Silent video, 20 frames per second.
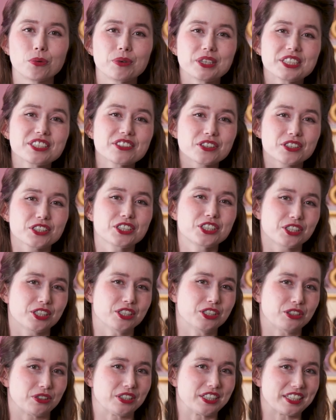Research your
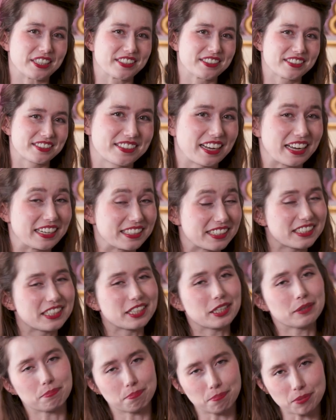ingredients,
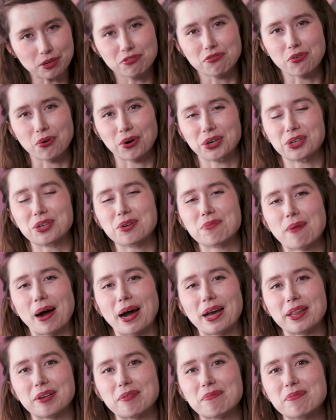ideally before you
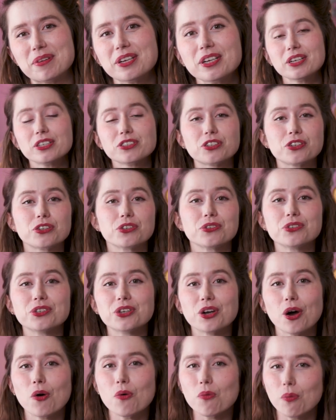buy them, so you
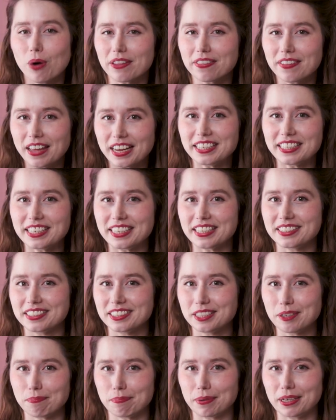know what they need
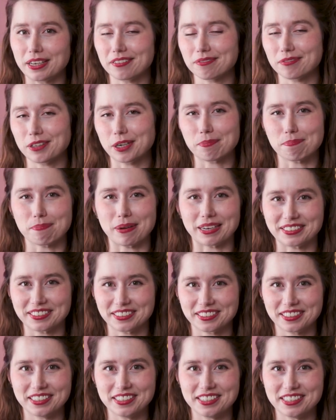to be their
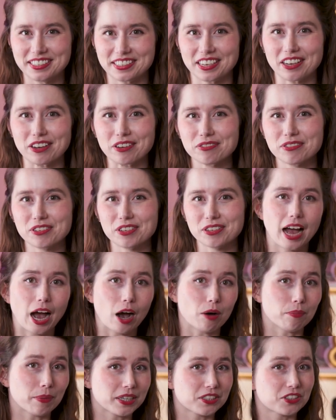best selves.
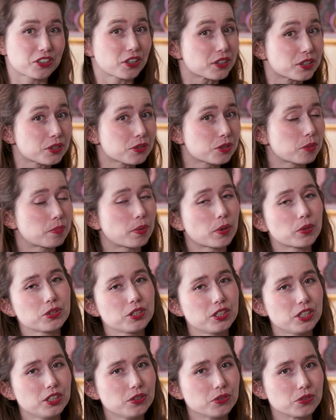How much are you supposed
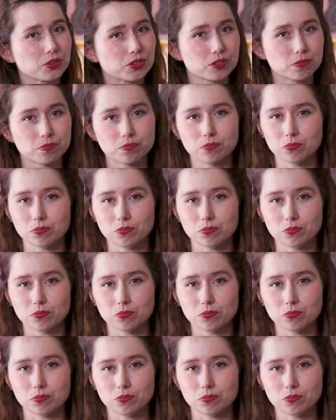to use?